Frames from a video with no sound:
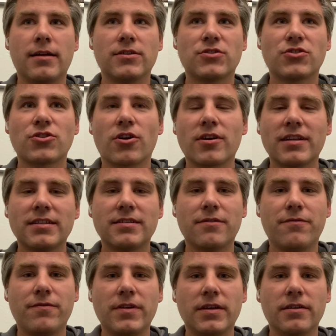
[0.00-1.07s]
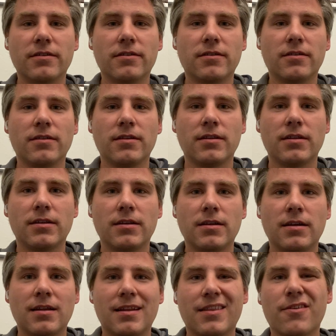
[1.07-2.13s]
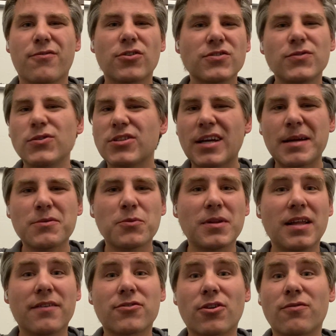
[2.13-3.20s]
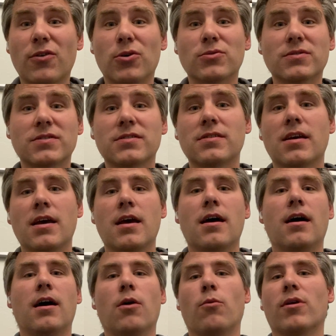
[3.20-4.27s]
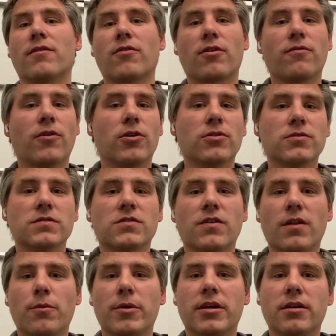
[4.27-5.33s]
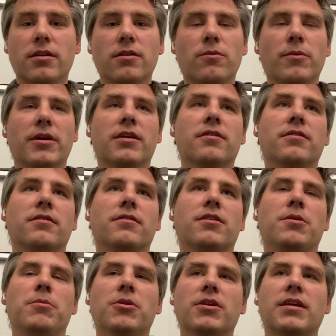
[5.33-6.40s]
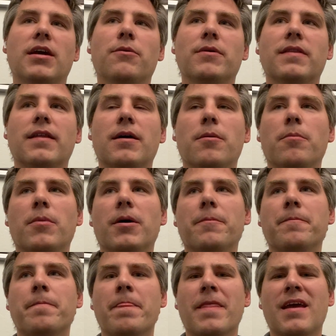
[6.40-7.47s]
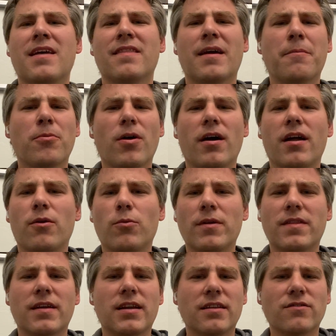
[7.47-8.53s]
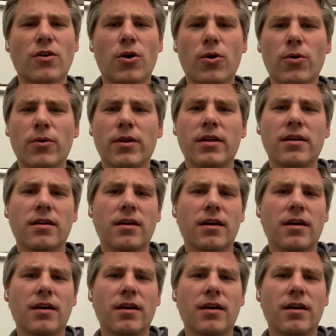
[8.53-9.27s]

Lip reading: started to feel the first few times we left our phones, one of our phones, so that we could communicate with them. But that brought with it its own